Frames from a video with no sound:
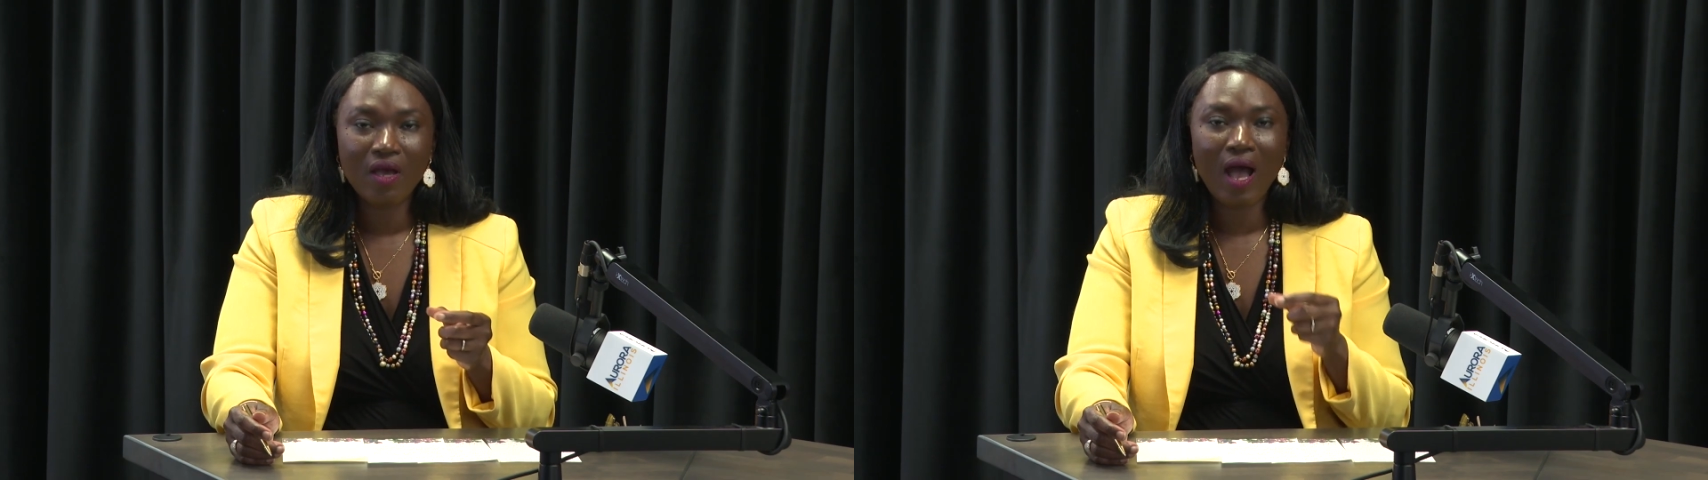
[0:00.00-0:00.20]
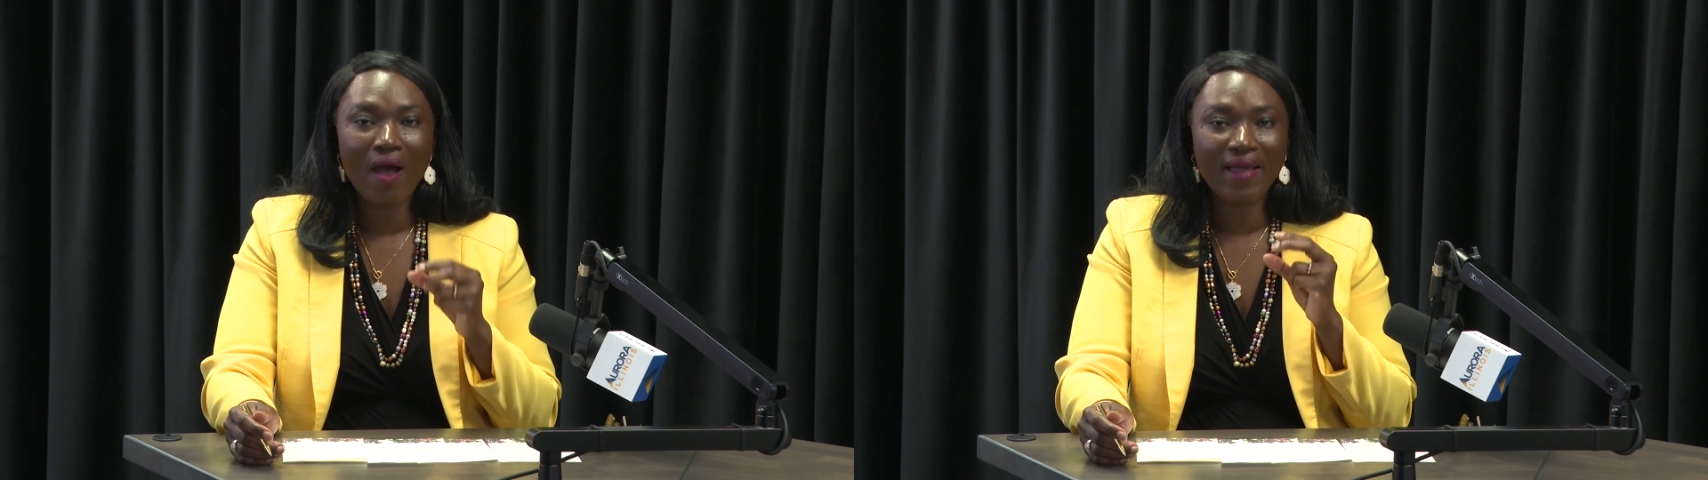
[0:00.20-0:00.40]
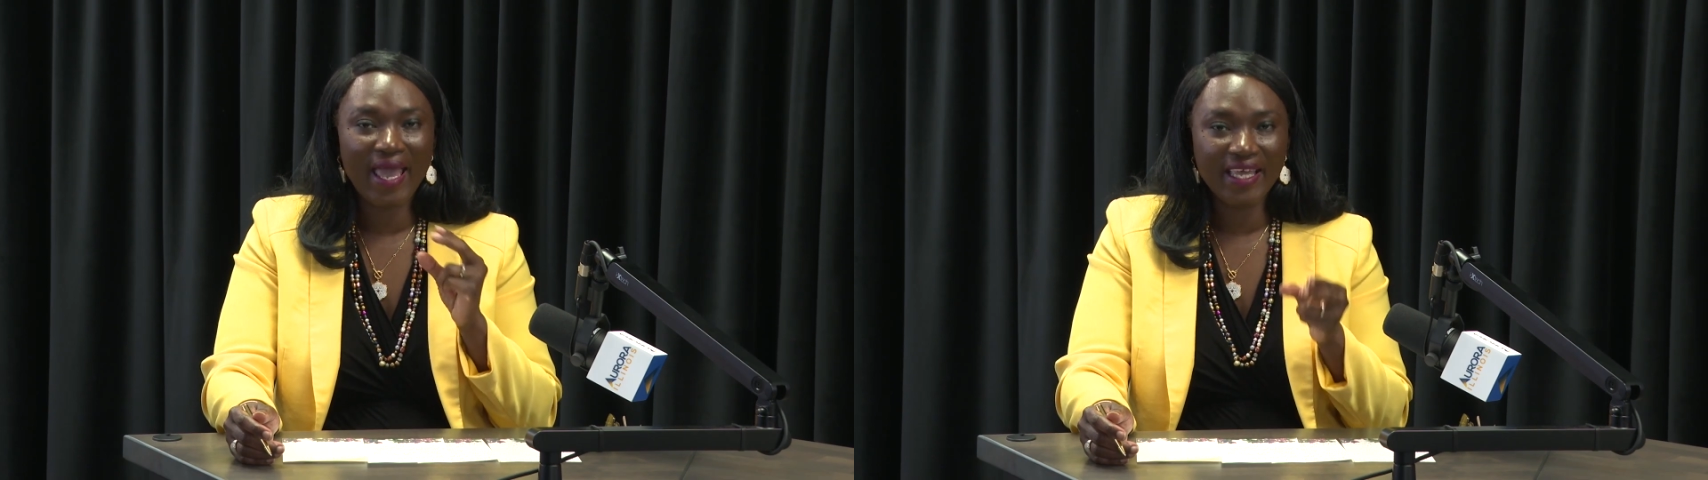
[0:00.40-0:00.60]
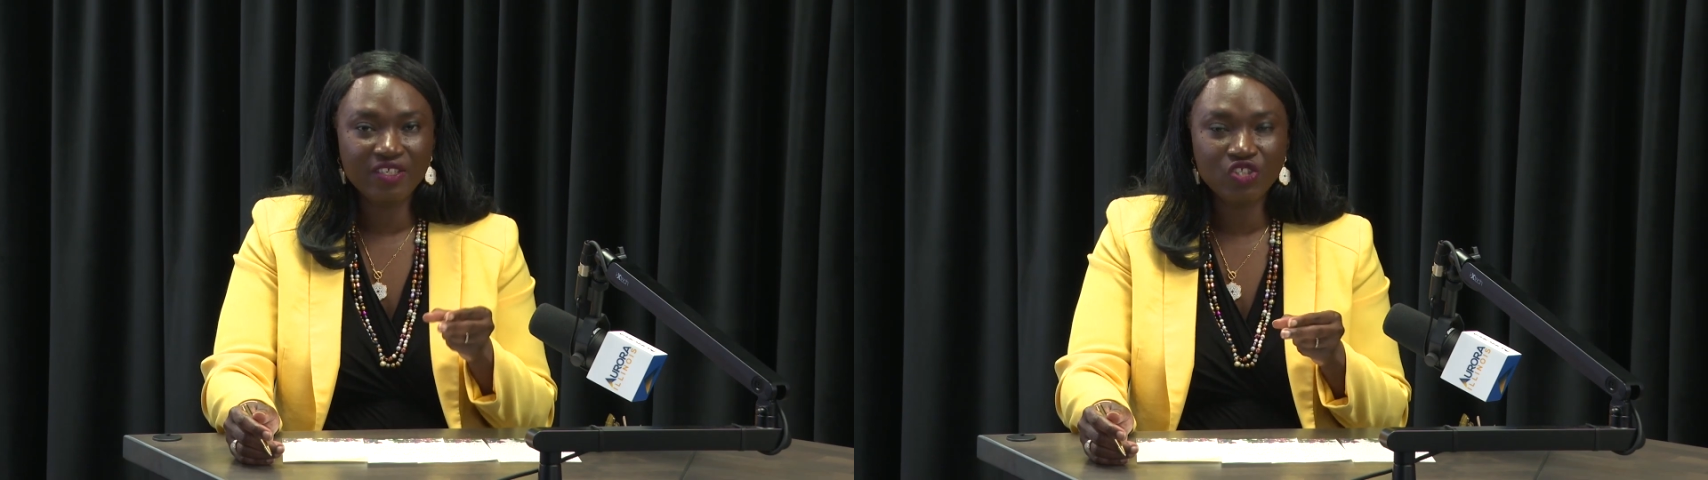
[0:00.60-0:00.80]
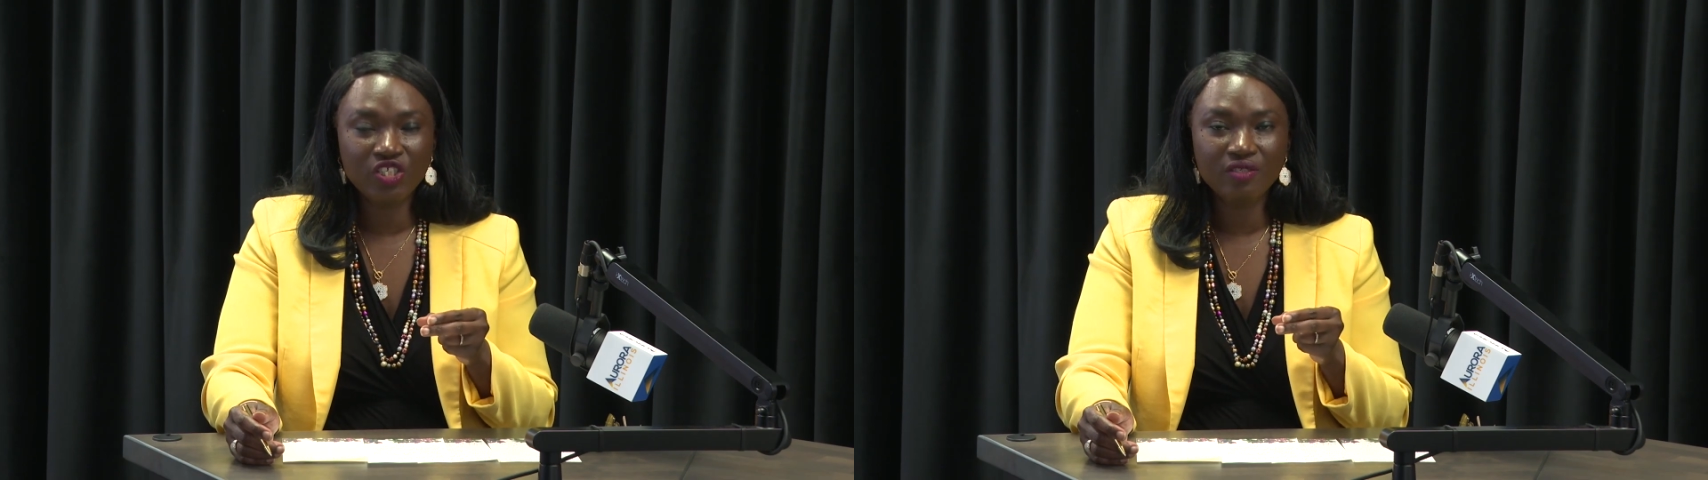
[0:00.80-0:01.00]
our
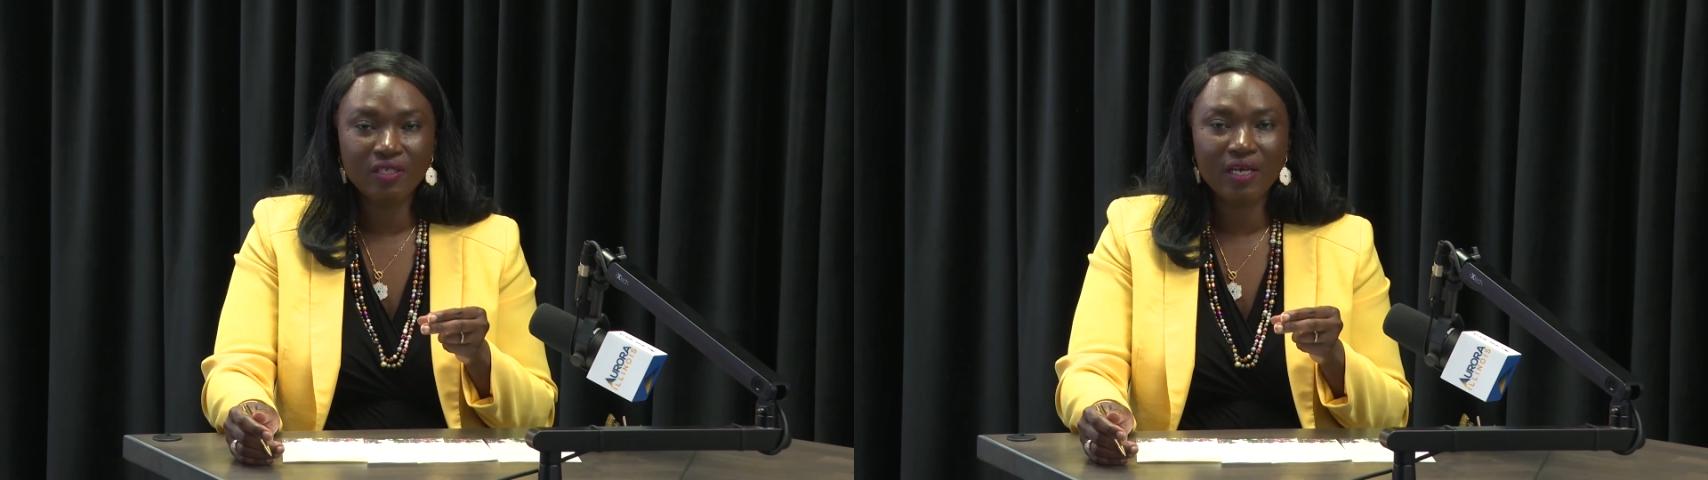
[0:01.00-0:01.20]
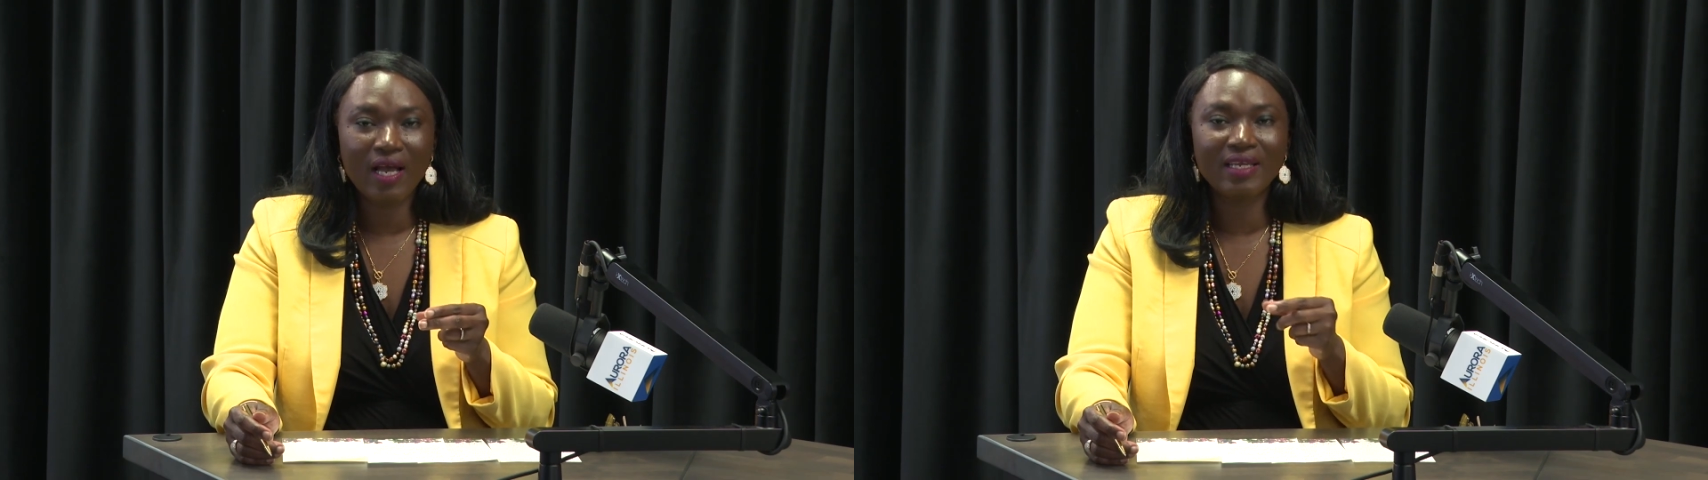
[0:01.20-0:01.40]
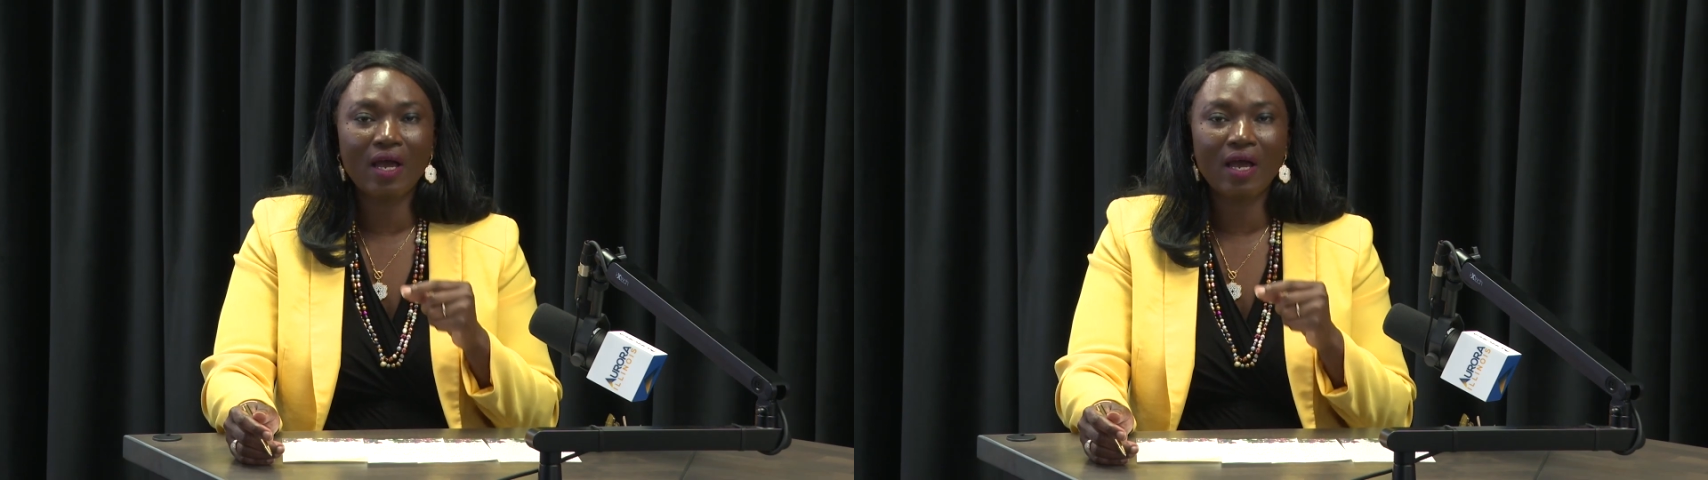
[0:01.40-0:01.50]
energy, and